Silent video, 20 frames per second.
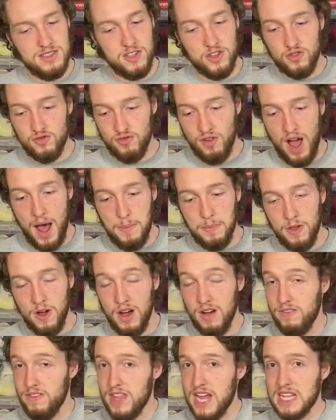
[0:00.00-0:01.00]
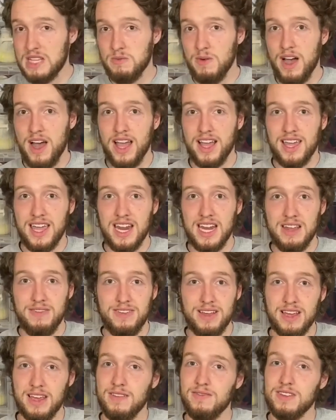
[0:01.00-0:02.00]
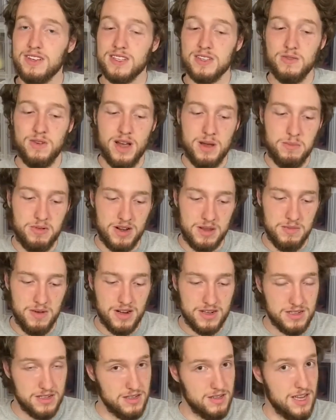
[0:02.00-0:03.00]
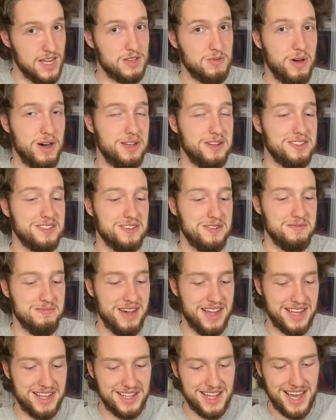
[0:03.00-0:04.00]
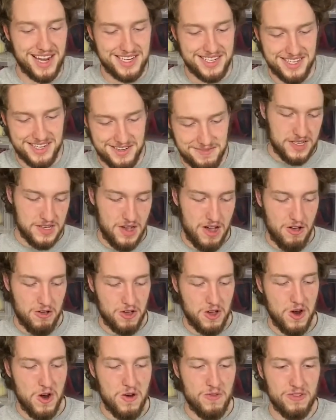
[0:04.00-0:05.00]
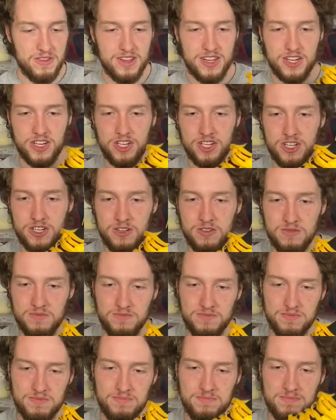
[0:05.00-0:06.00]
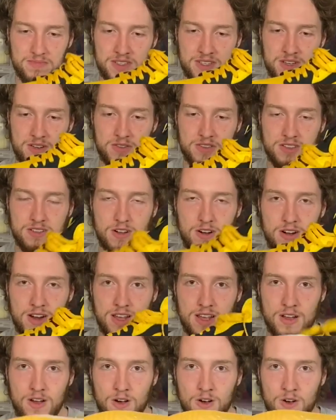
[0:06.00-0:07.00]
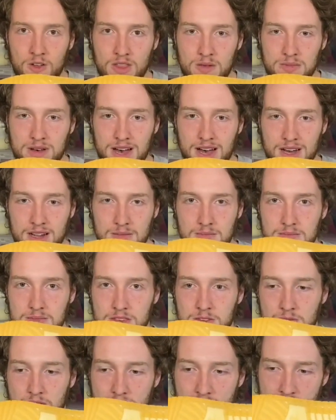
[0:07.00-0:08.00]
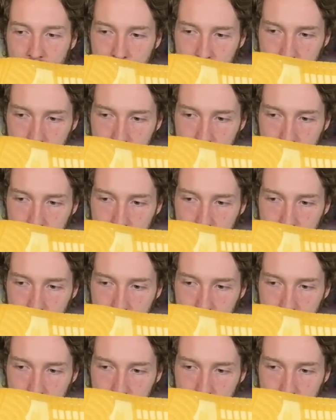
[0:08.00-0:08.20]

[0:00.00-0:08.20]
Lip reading: dropped off, and that's why I can't even give these away pretty much. So that's why they're still in my collection. So I'll go over this shoe. So starting on the bottom, you have